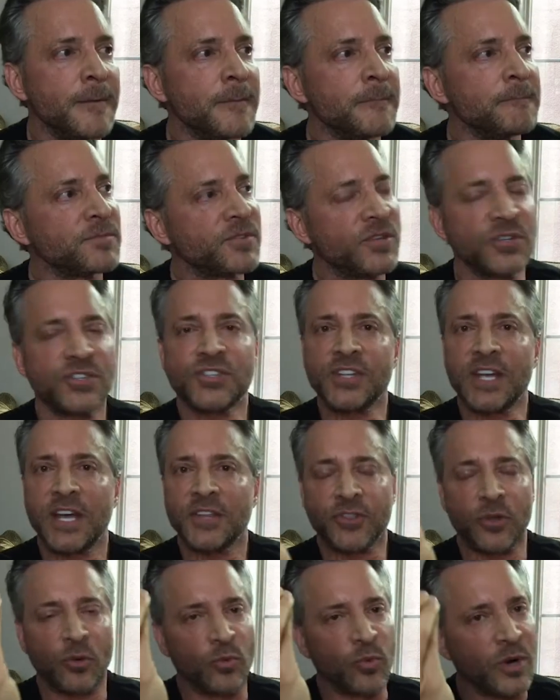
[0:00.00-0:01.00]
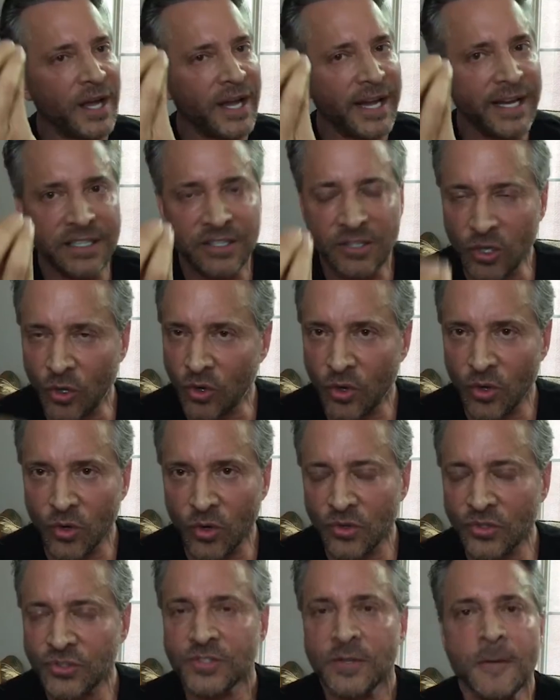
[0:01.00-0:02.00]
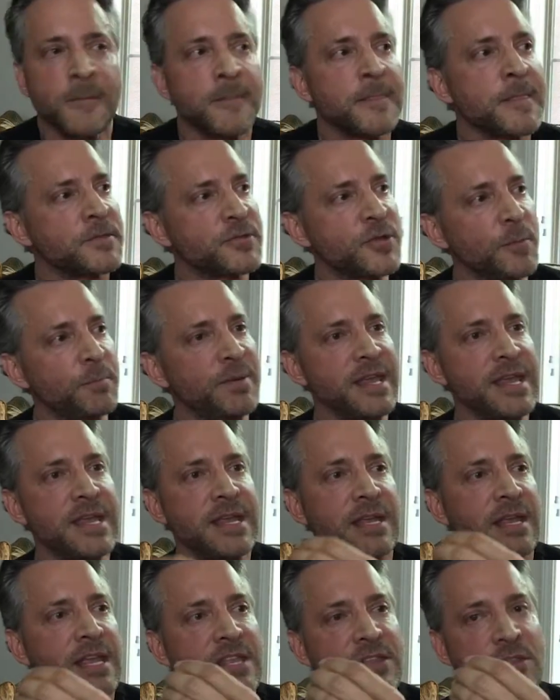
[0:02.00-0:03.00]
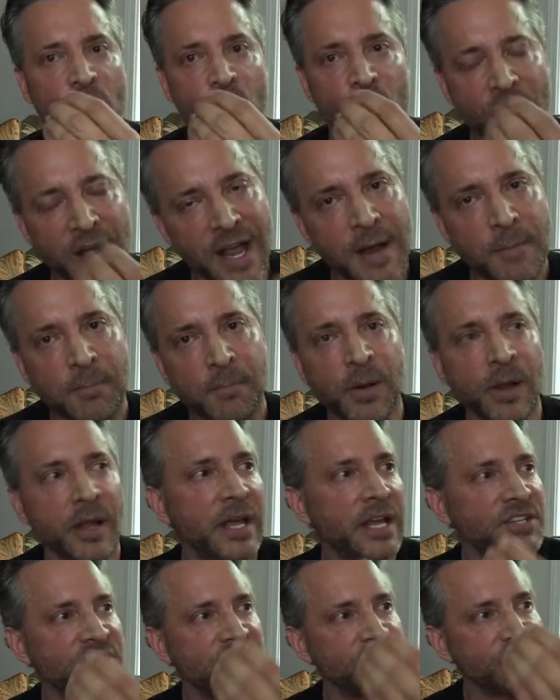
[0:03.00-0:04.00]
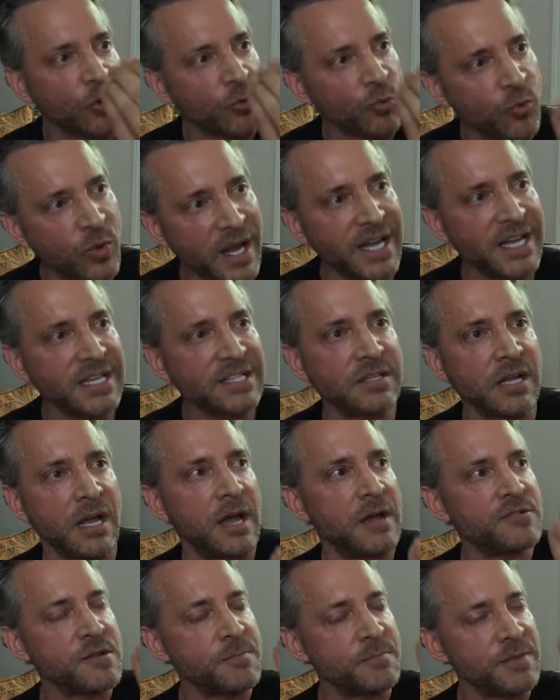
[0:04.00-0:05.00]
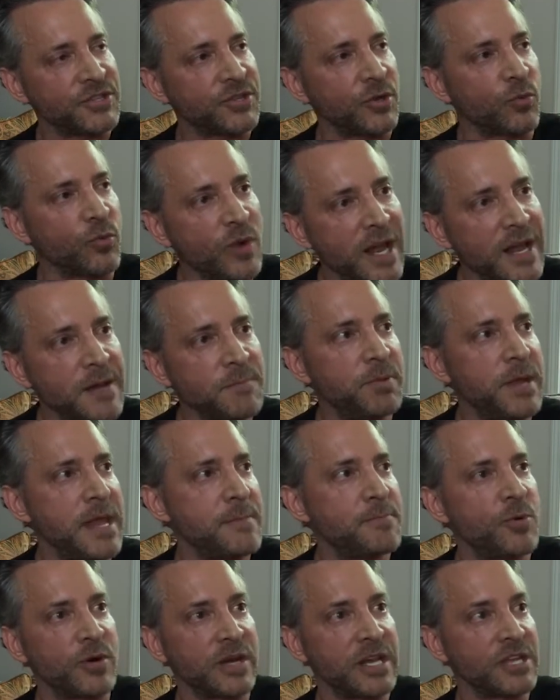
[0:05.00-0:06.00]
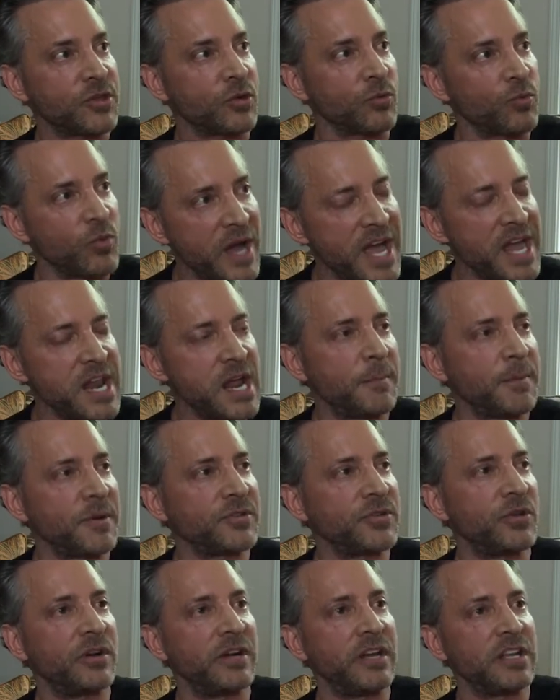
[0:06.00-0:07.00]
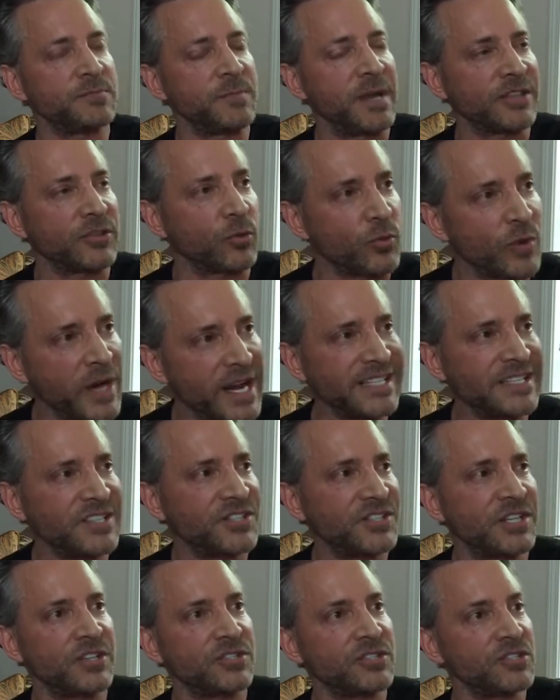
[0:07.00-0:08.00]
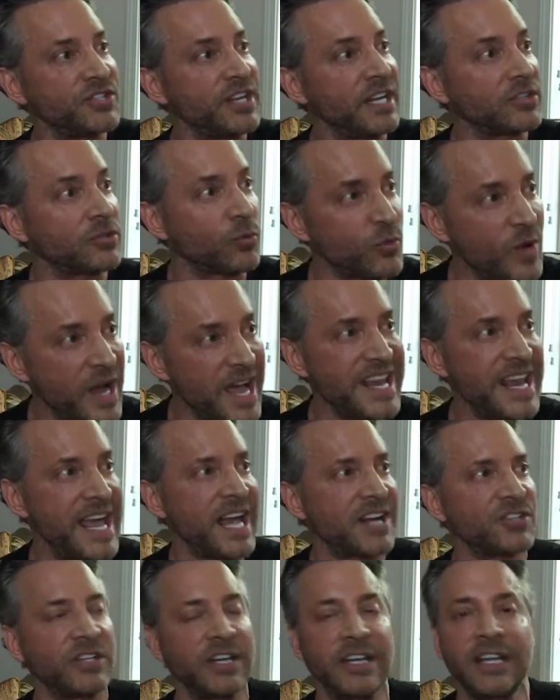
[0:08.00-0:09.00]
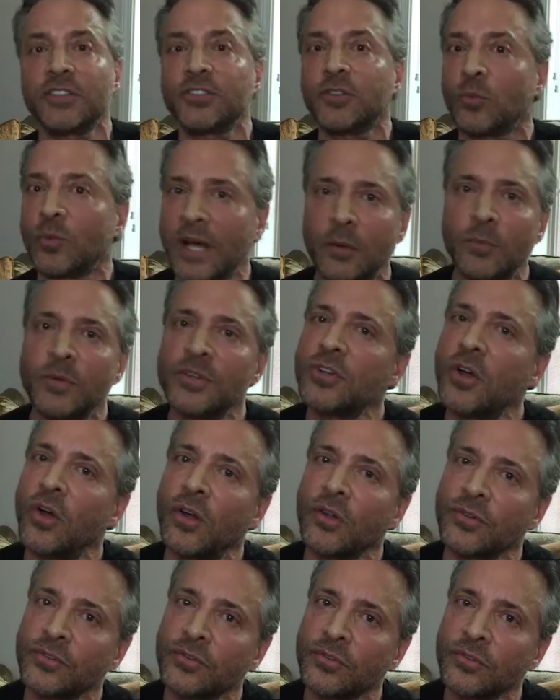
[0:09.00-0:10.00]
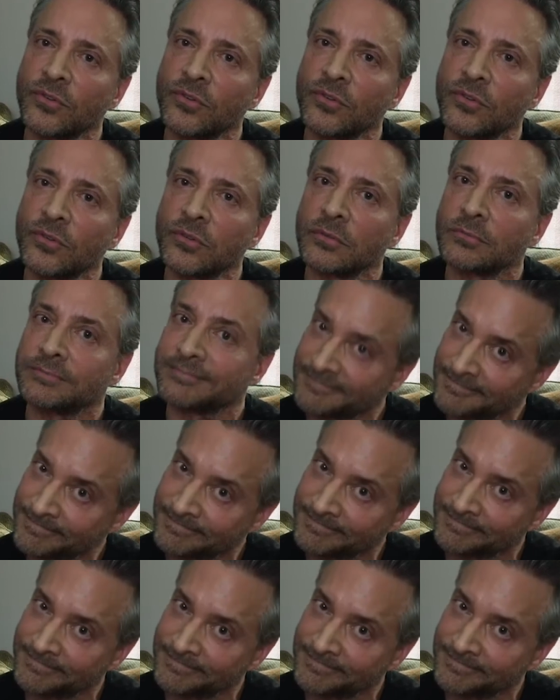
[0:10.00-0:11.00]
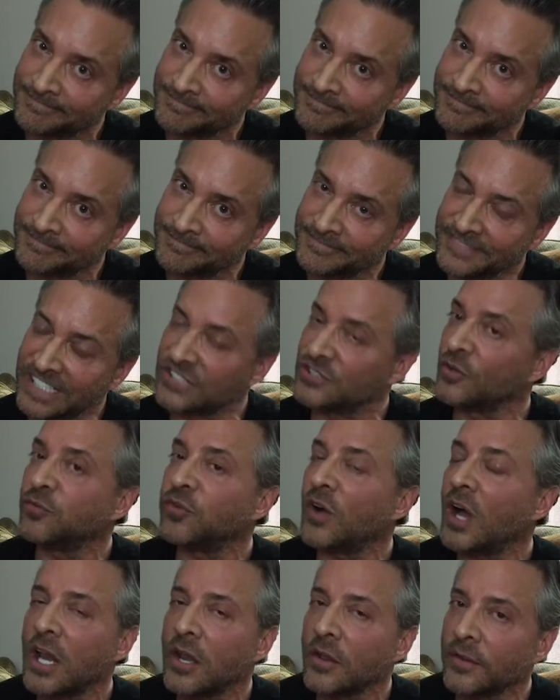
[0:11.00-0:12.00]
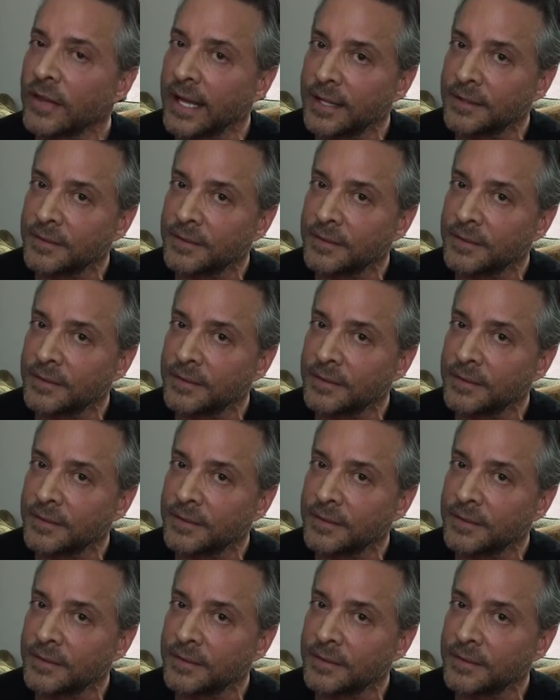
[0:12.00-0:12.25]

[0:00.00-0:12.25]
to set the right goals, to be in the right place at the right time, to meet the right people and get the right opportunities, make the right decisions, take the right action, and get the right results. Did you follow that?